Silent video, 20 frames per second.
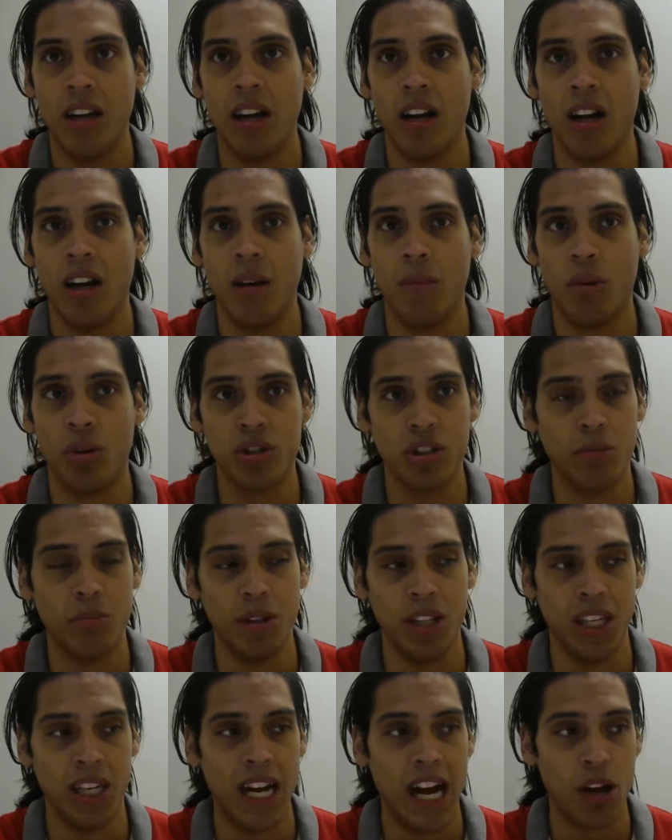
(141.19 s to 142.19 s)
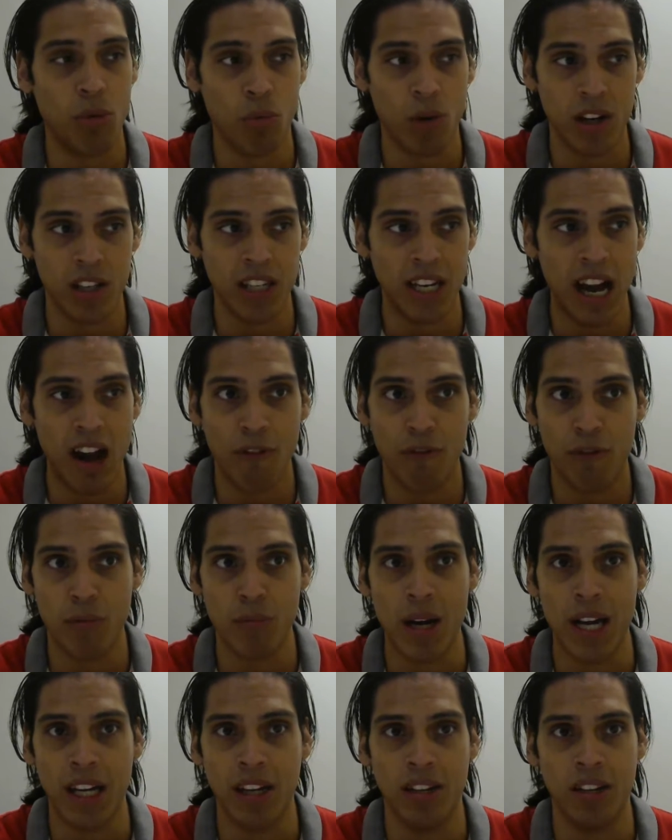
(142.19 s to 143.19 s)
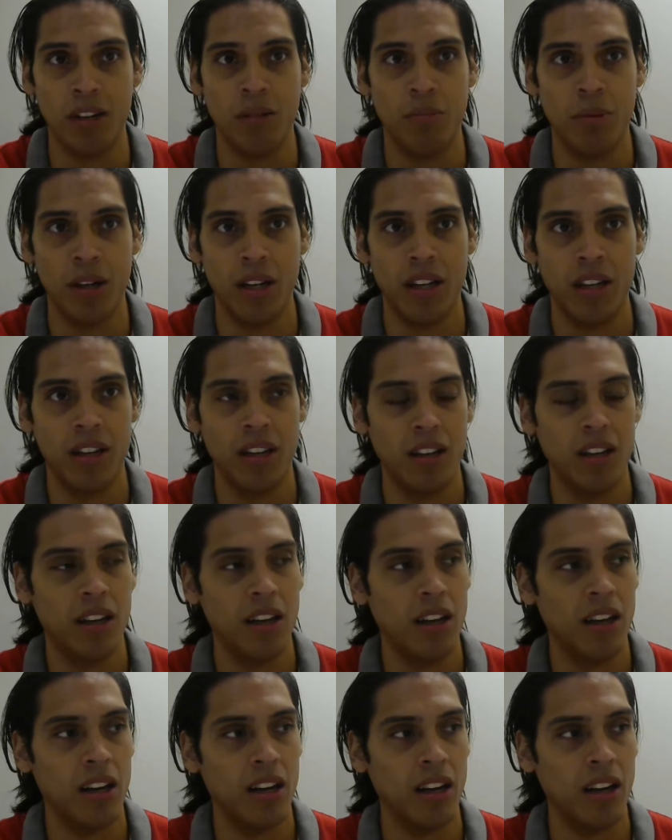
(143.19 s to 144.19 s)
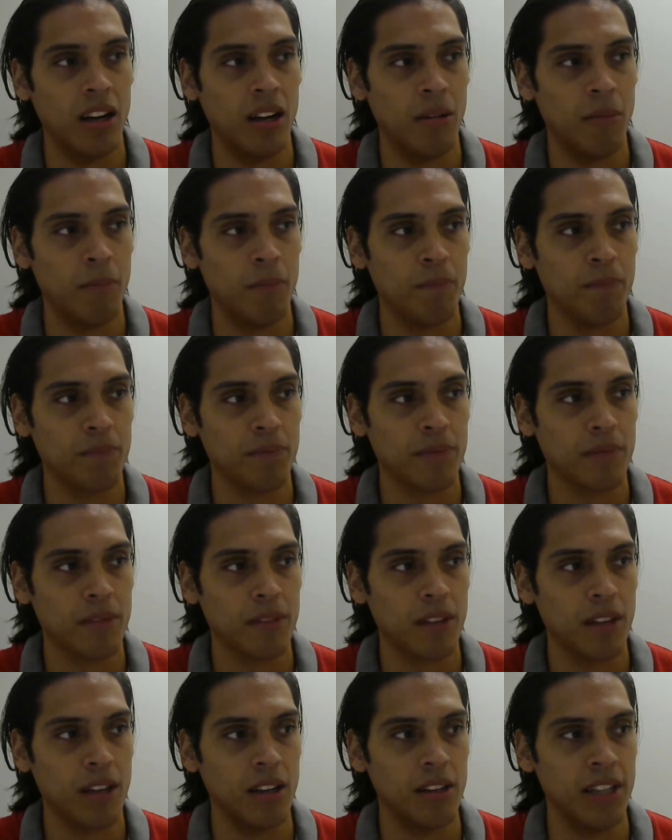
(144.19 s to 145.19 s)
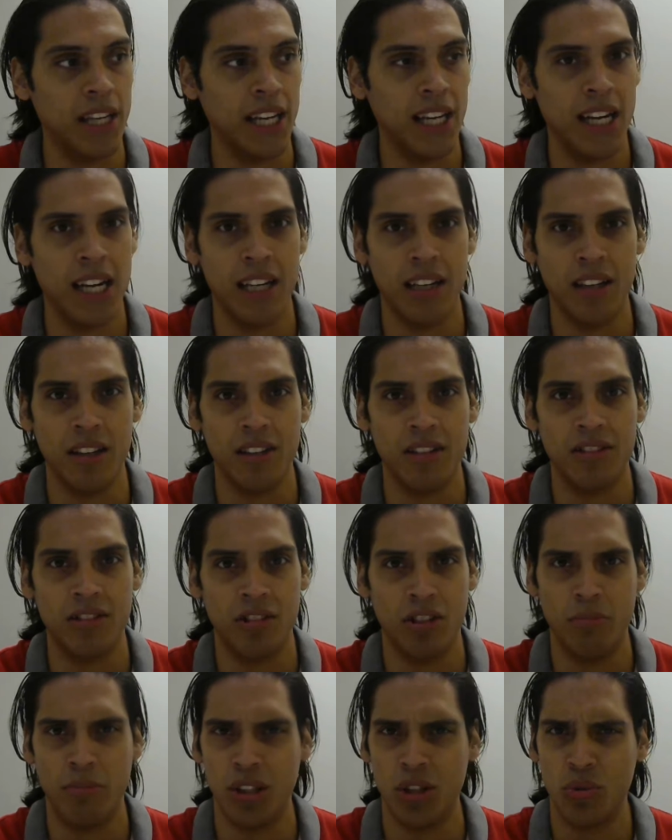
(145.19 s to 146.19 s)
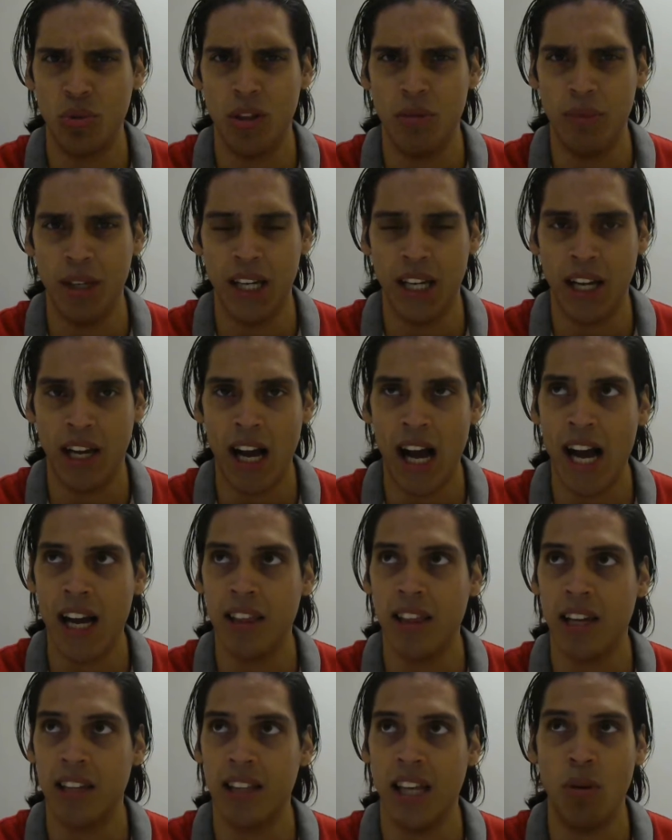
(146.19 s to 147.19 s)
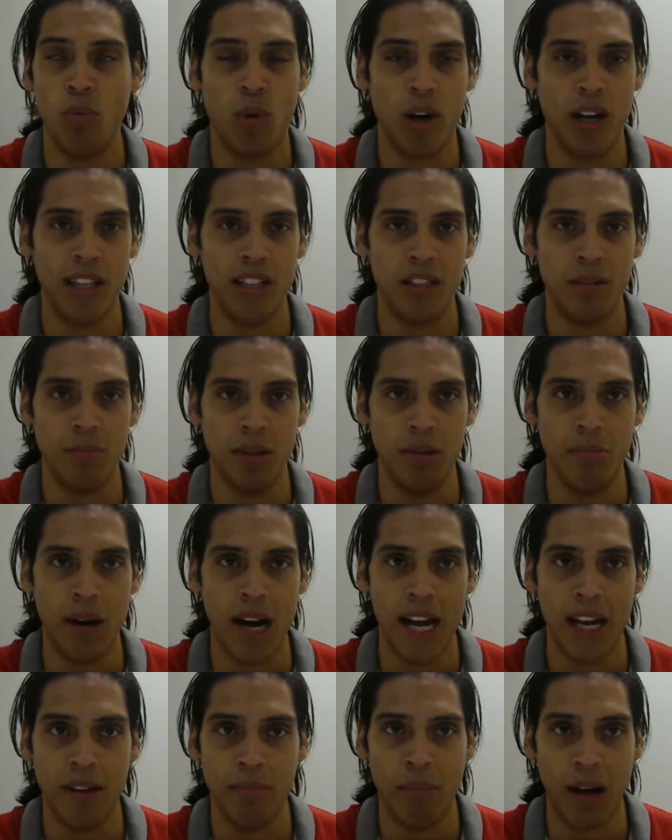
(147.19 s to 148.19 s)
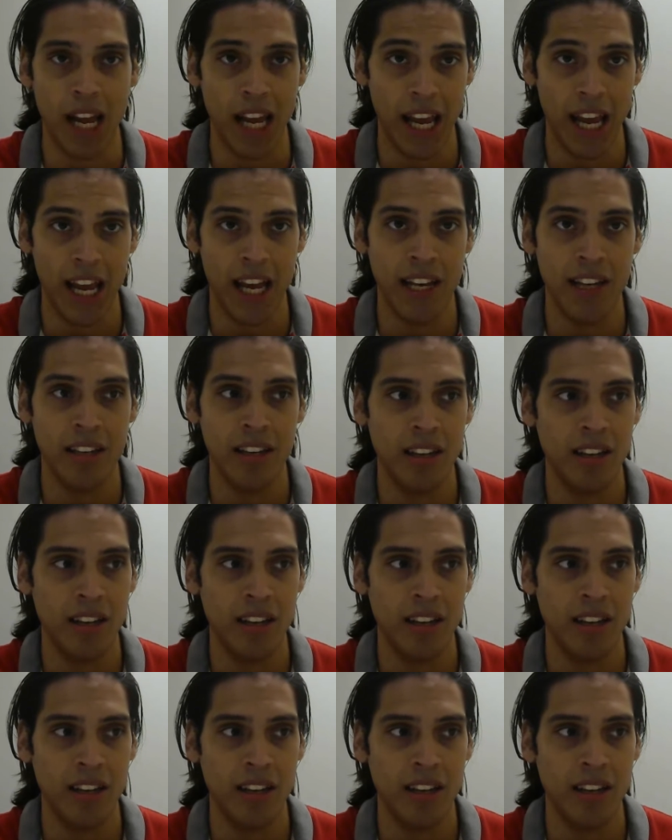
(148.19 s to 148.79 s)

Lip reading: Ultimately, God worked it out for my good, but um, they kind of stood between me and God. Like, they wanted to be my head.